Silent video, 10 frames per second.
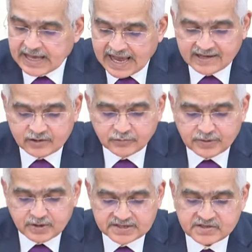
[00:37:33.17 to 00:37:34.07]
and
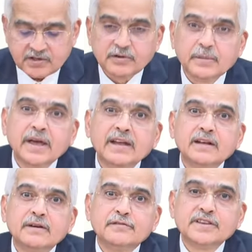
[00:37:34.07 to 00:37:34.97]
we must
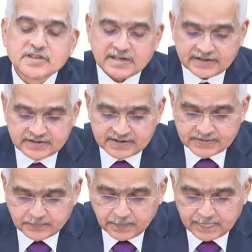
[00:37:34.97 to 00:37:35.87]
remain vigilant.
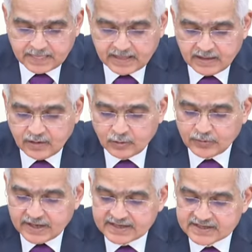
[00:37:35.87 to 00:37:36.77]

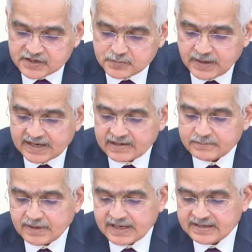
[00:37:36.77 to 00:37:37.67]
We are
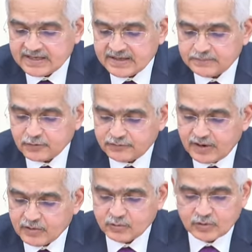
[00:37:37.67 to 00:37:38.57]
inspired by the
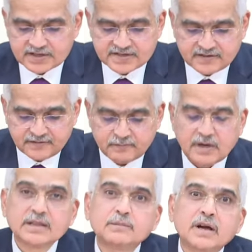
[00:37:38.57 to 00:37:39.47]
profound words of
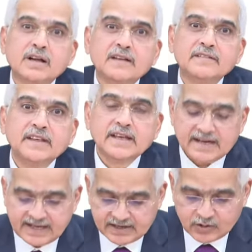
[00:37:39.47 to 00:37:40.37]
Mahatma Gandhi,
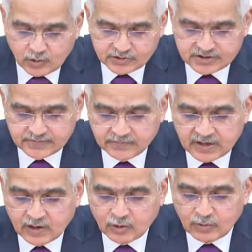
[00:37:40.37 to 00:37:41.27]
and I quote,
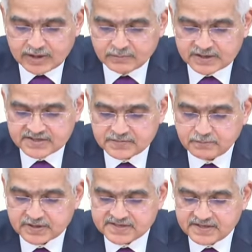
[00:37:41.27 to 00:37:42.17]
"One must
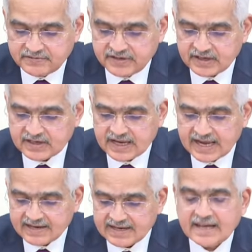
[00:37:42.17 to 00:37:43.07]
persevere
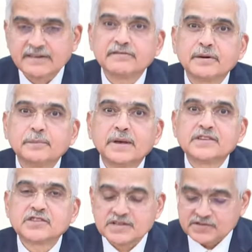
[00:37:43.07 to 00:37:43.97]
and have
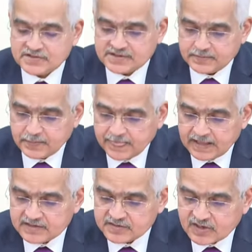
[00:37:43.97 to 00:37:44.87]
patience.
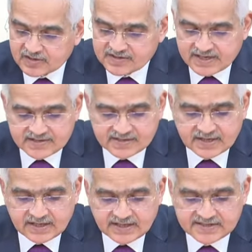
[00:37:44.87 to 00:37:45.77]
Success
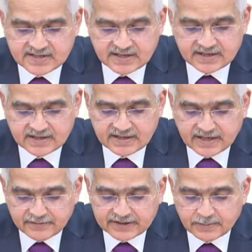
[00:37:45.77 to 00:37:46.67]
is the
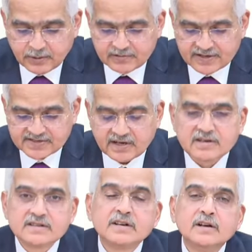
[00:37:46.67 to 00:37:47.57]
inevitable
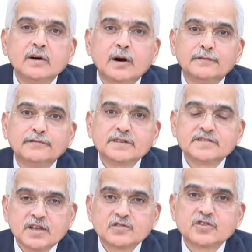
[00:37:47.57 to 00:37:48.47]
result of
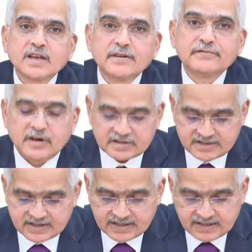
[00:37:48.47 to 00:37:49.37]
such
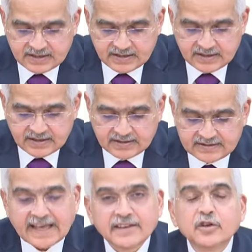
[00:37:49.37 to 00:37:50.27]
effort."
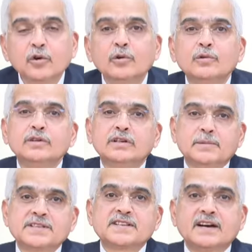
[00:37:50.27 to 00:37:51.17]
Thank you.
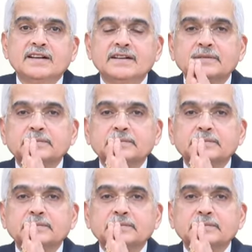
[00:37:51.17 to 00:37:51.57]
Namaskar.